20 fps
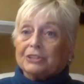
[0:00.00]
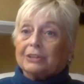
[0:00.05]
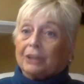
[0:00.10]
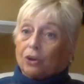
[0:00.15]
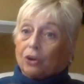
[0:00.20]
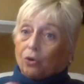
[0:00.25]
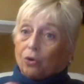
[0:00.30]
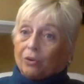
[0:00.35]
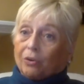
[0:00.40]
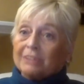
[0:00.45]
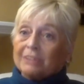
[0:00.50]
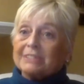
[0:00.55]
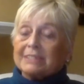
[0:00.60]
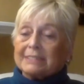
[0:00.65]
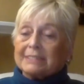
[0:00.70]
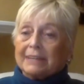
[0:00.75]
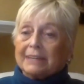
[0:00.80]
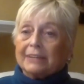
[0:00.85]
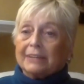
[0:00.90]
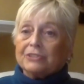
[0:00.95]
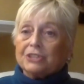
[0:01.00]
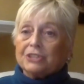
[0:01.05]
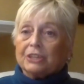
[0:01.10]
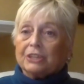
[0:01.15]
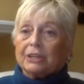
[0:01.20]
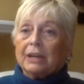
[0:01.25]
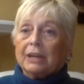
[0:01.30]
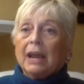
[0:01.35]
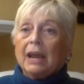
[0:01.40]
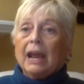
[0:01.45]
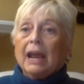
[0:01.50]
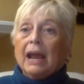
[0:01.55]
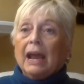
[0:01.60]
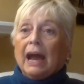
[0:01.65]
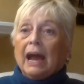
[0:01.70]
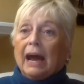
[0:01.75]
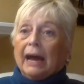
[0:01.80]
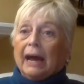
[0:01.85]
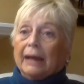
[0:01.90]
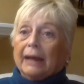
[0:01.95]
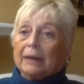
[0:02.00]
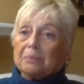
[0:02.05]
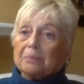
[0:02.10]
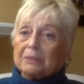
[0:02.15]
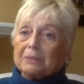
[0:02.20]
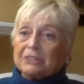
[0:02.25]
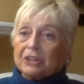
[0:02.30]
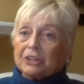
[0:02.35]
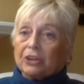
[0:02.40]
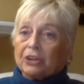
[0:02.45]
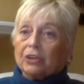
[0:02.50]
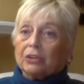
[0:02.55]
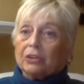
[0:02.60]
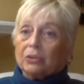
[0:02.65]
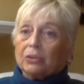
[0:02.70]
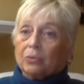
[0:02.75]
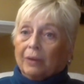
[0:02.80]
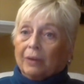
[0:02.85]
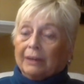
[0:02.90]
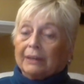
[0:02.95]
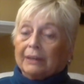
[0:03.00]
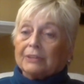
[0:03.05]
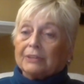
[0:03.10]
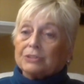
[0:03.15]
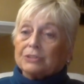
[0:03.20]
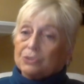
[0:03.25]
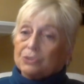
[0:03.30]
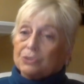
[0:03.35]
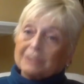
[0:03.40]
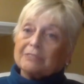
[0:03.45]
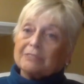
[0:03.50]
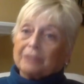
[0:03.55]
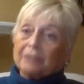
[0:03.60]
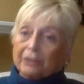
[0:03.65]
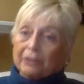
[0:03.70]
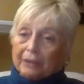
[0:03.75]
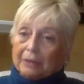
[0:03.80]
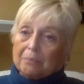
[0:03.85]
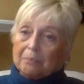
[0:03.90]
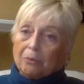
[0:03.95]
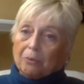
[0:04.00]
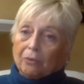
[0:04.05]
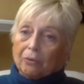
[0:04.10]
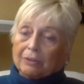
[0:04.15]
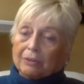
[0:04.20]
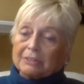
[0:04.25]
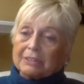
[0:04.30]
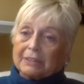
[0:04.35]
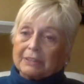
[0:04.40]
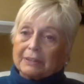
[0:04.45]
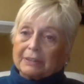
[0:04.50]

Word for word: the court's attention, on a particular witness who was very important to the